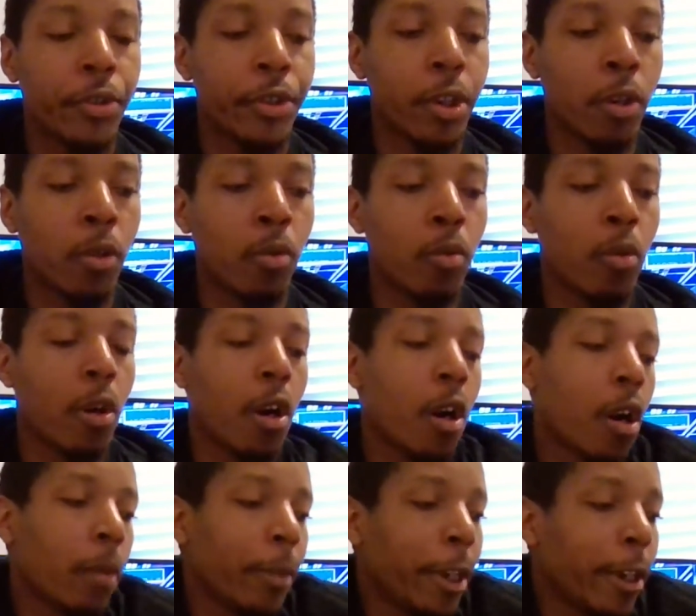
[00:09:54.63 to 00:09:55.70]
So
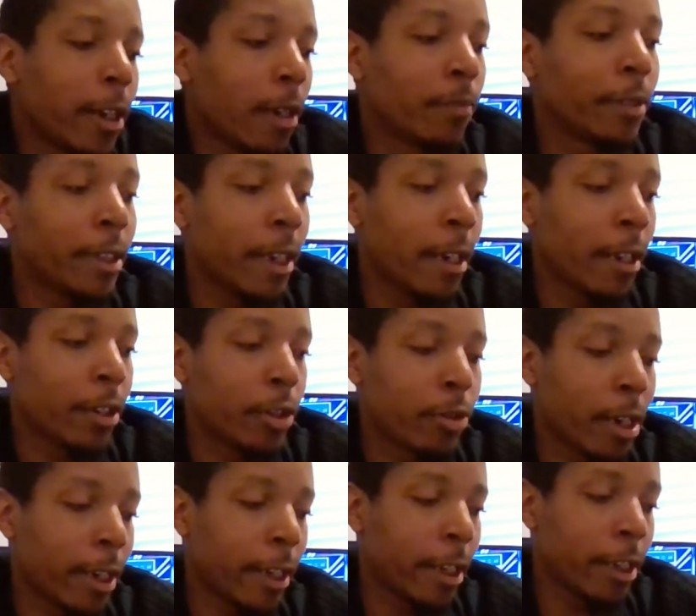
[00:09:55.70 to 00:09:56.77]
Harmony comes in to
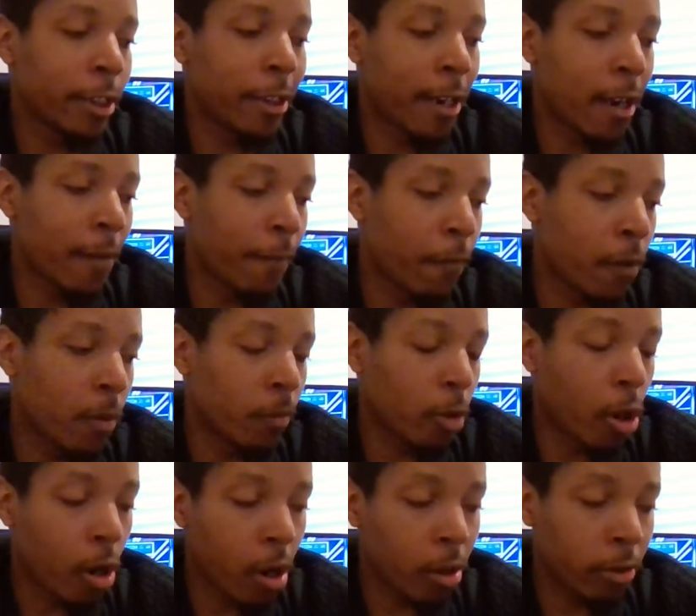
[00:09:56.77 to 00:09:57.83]
try to get a job
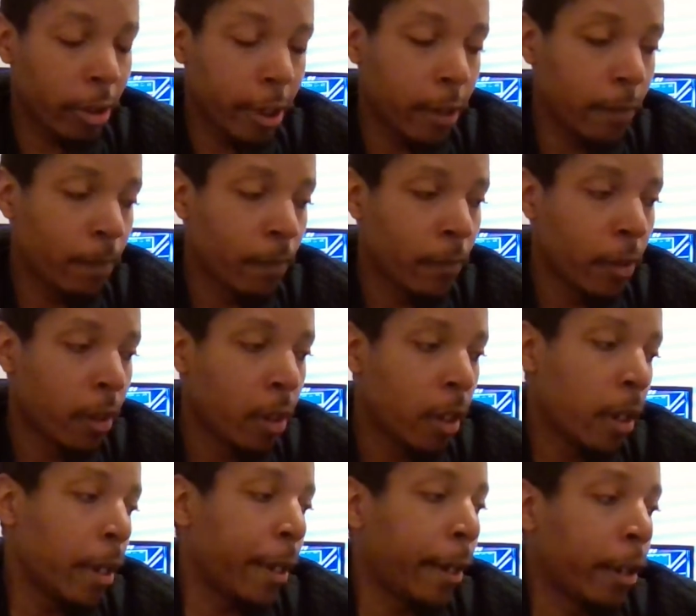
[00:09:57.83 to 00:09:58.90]
from Carly.
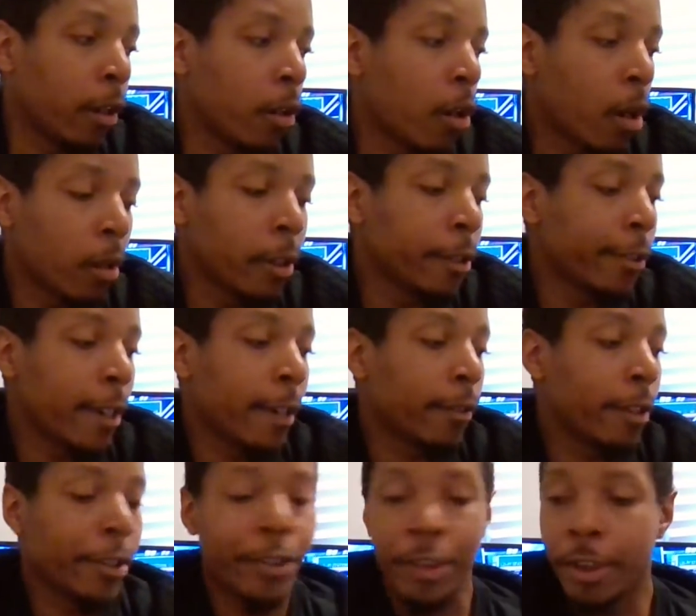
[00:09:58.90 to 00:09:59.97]
And Carly's like,
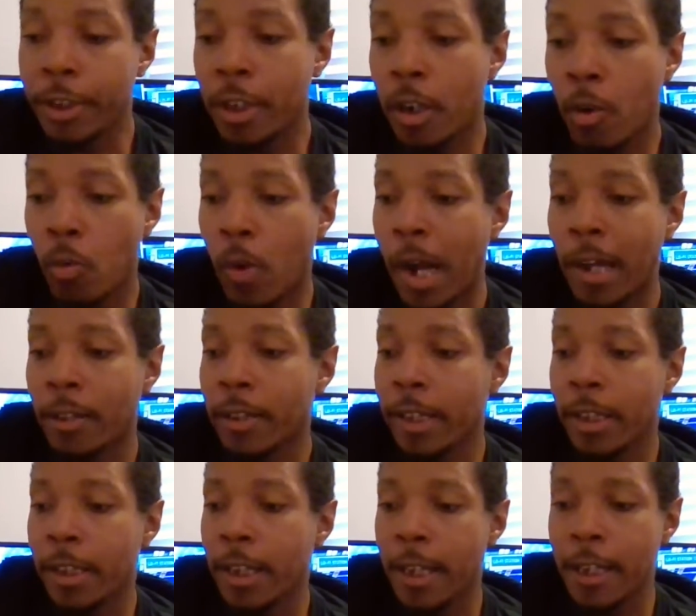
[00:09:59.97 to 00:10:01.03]
listen,
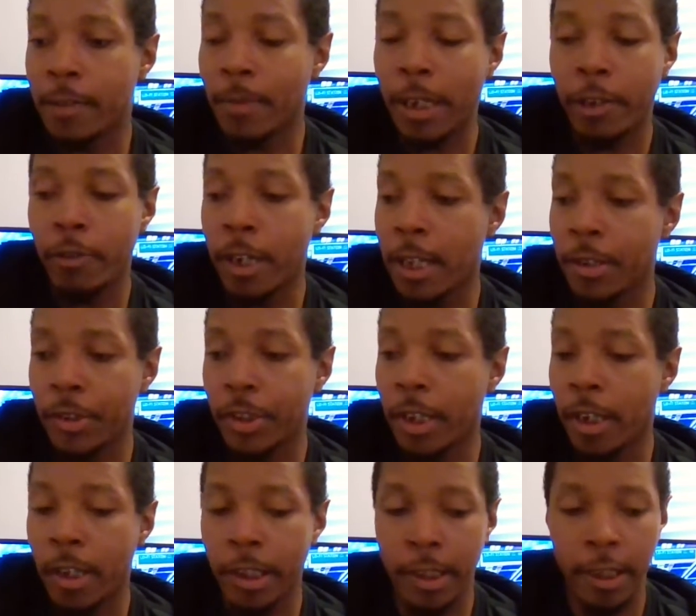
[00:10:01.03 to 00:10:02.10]
Wiley is my
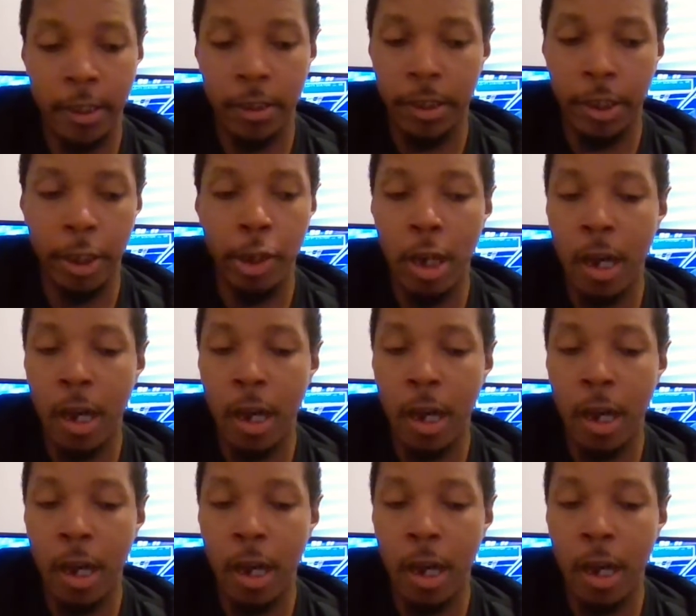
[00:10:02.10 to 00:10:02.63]
grandson, and